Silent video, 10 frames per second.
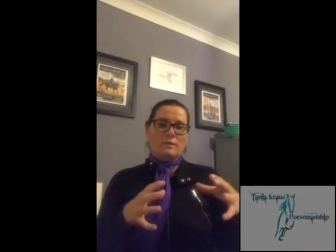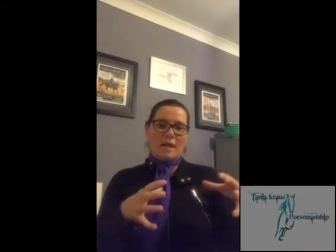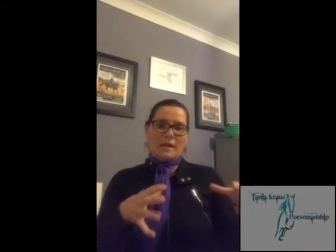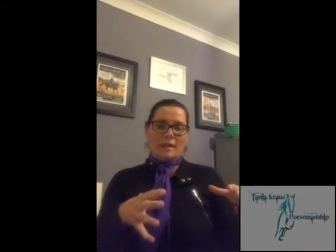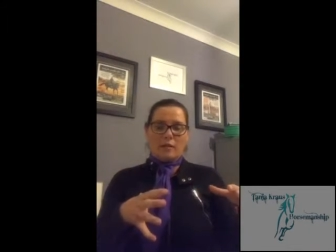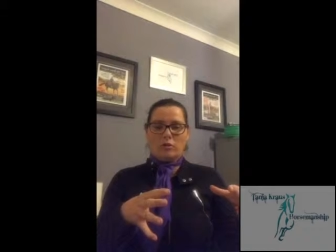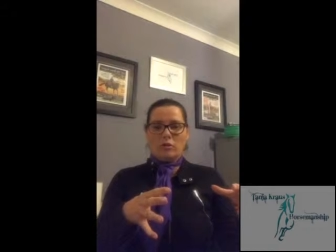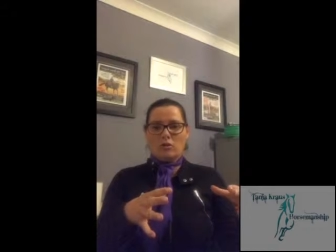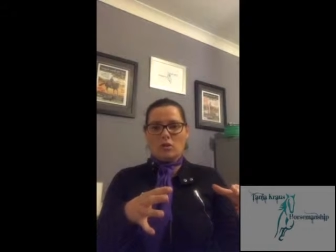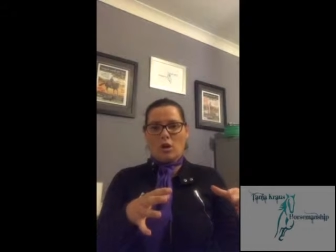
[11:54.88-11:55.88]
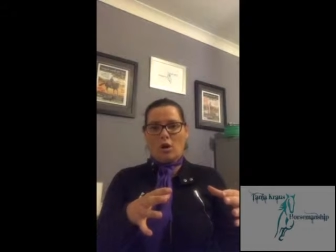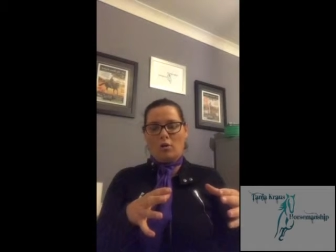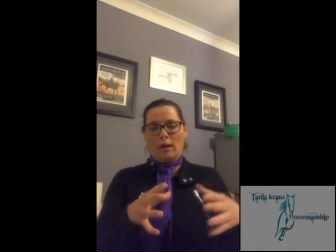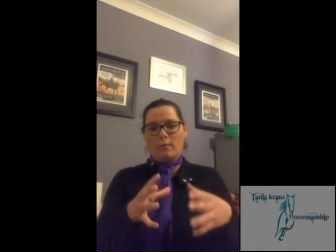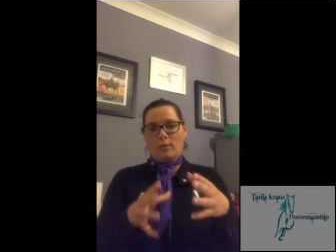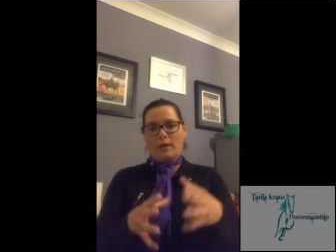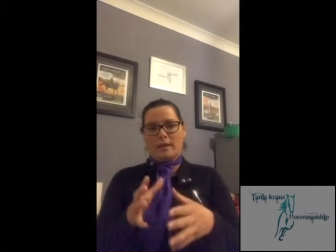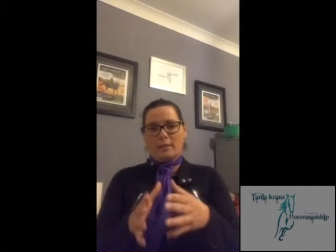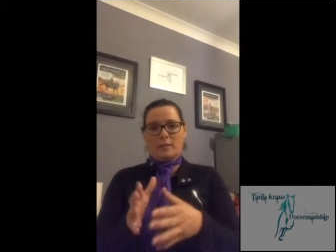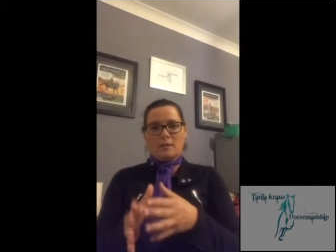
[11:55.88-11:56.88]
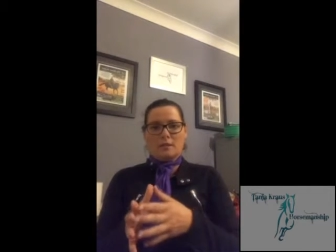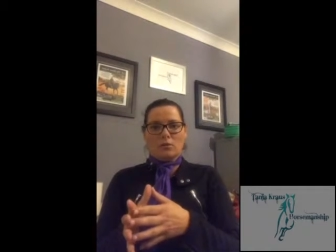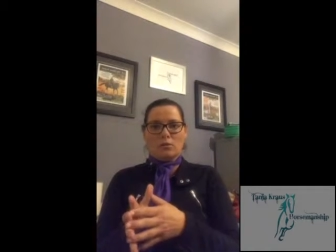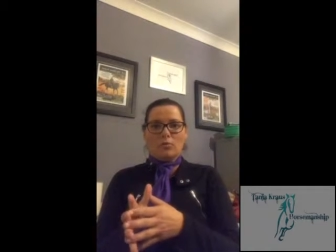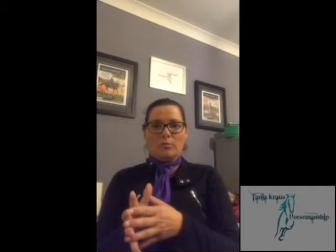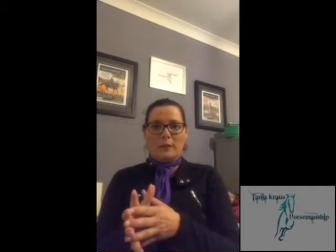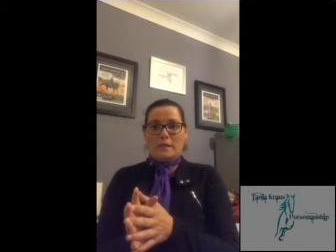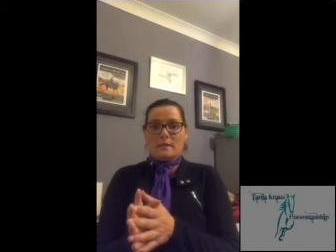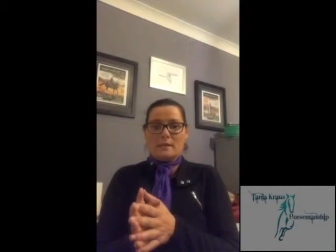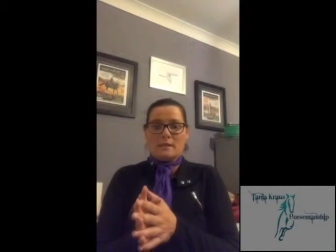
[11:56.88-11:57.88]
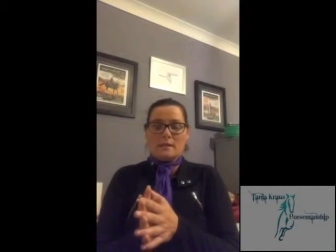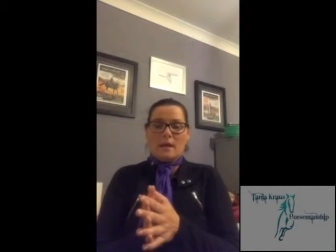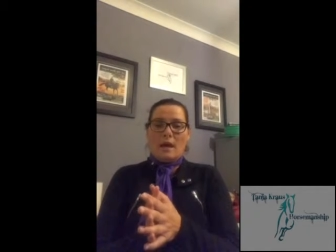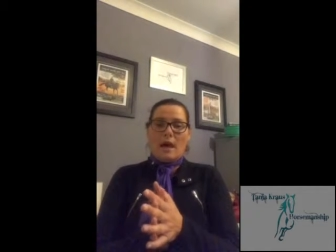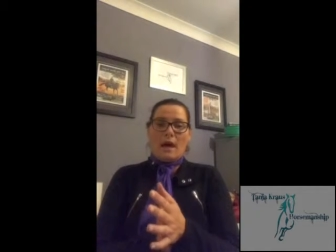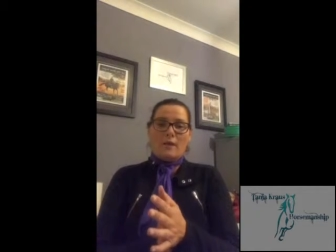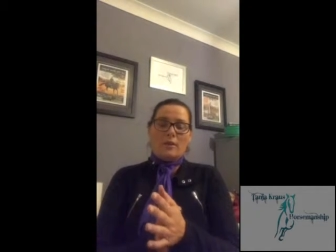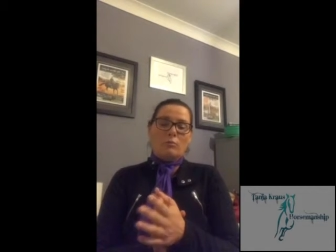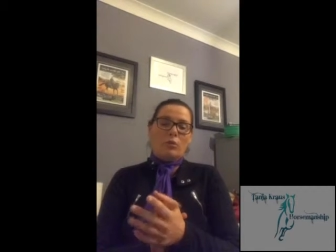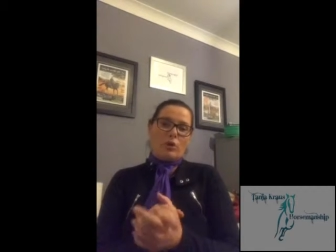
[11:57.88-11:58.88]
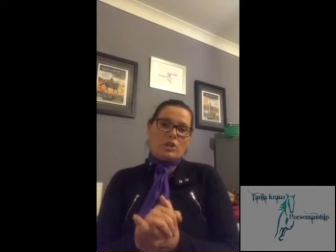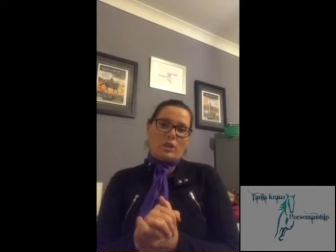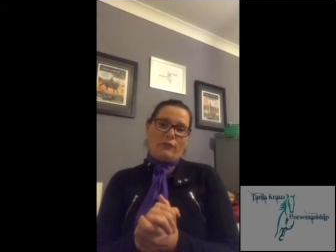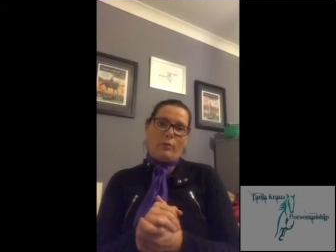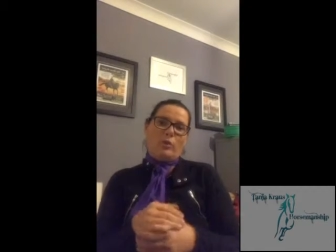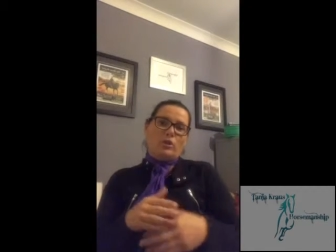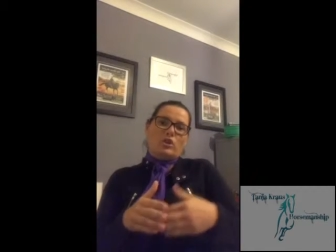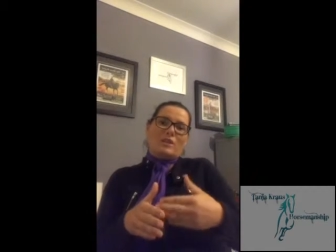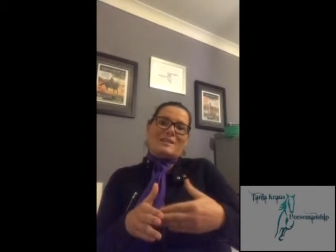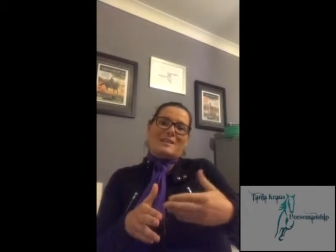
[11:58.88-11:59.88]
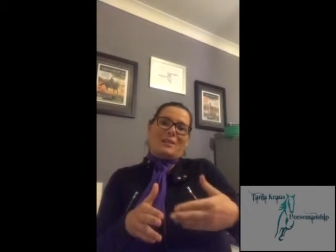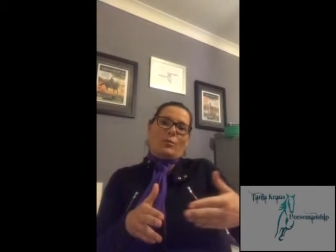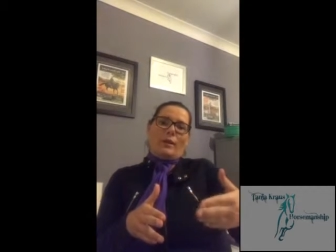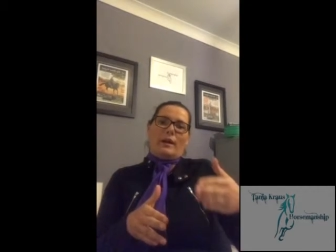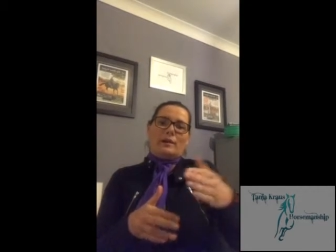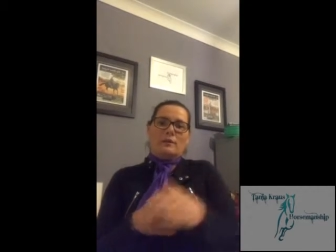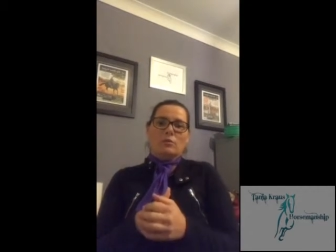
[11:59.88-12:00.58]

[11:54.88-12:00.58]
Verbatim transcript: take that huge goal and break it up into little pieces that are more achievable, and you can celebrate